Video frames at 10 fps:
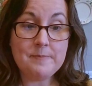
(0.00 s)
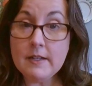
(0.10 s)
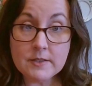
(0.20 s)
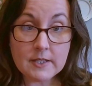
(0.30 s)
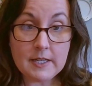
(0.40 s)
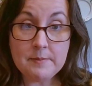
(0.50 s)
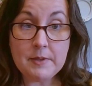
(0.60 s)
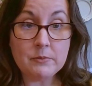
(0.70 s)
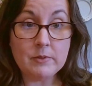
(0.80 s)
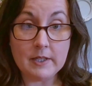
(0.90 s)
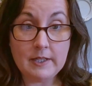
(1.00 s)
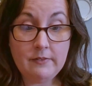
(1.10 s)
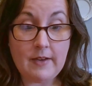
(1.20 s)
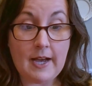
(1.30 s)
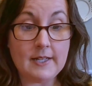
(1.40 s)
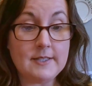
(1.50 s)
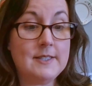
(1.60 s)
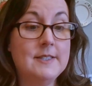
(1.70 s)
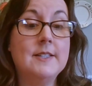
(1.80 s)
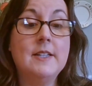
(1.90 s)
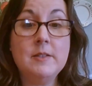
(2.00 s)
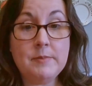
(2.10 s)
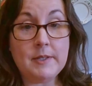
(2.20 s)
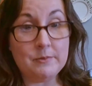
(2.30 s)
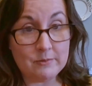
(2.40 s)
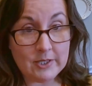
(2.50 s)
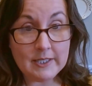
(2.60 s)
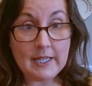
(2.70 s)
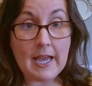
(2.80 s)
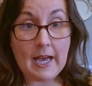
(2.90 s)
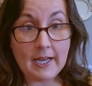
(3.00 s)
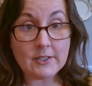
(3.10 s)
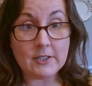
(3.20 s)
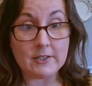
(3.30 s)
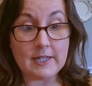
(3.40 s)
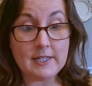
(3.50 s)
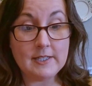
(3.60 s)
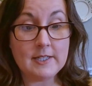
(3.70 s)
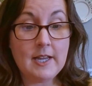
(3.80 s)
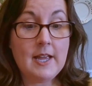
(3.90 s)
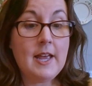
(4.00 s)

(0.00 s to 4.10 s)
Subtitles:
It's going to be really fast. It's going to be really accurate,